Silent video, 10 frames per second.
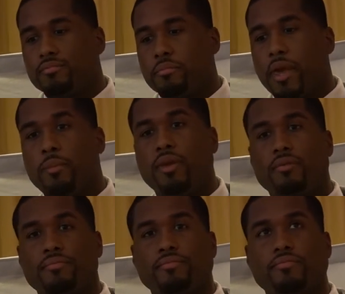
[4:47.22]

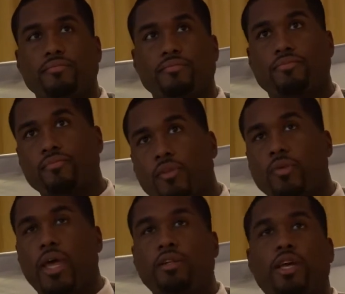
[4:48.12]
maybe
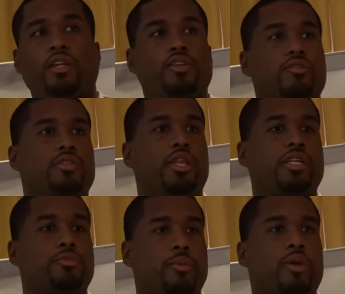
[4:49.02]
without that news,
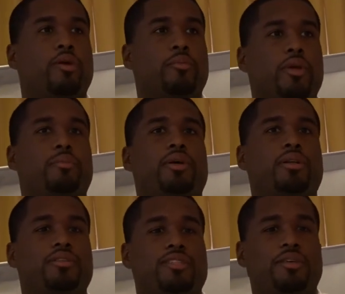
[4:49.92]
lunch would have been on me,
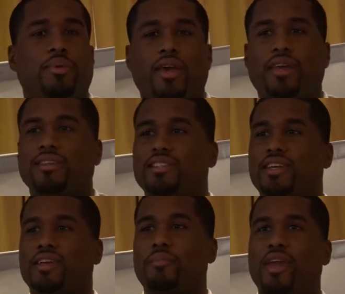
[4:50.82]
but she paid, she
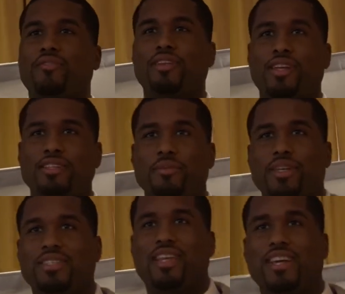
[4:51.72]
ended up paying for lunch
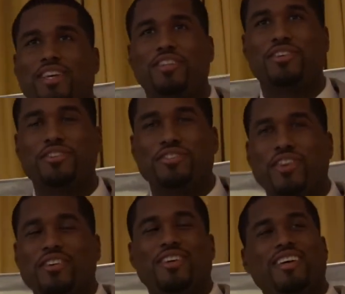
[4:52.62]
because of that news.
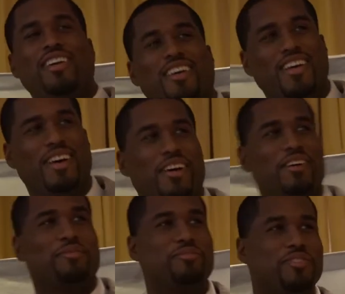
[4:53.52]
So
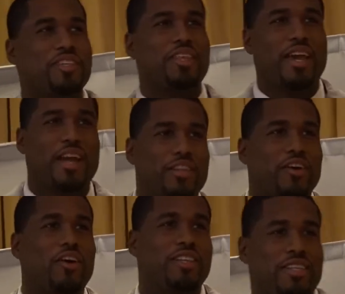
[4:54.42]
it's a good thing I got the
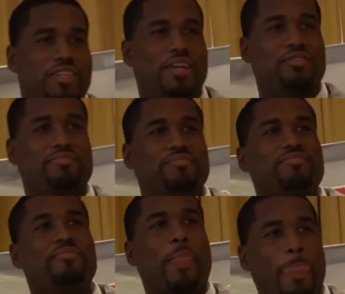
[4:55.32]
call at that time.
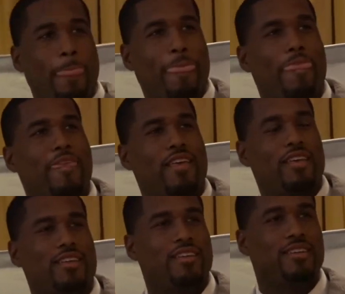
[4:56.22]
Yeah, so you,
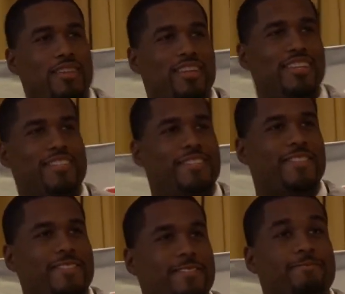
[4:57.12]
she brought her new
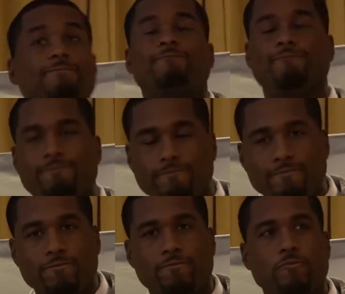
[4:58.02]
child and you had to
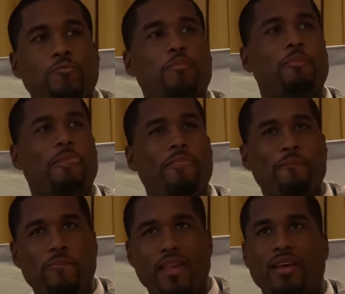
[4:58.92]
one-up her is what you're
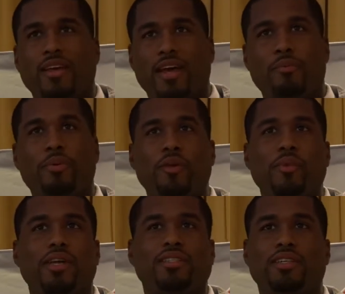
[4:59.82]
saying? Pretty
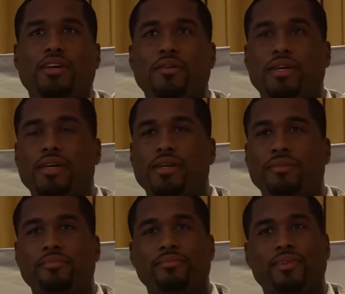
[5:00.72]
much, you
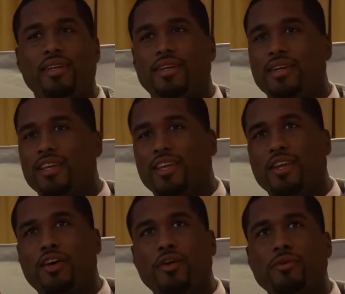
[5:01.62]
know. You
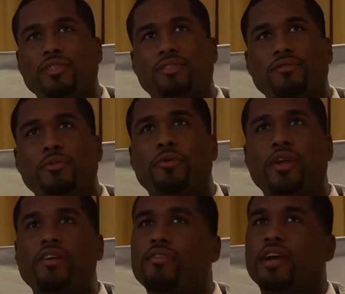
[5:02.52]
know, it was, we were
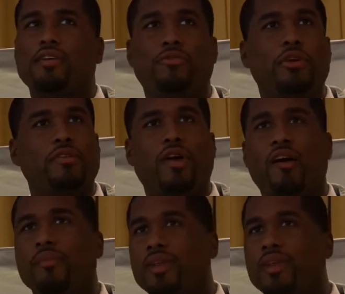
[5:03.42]
there for like 45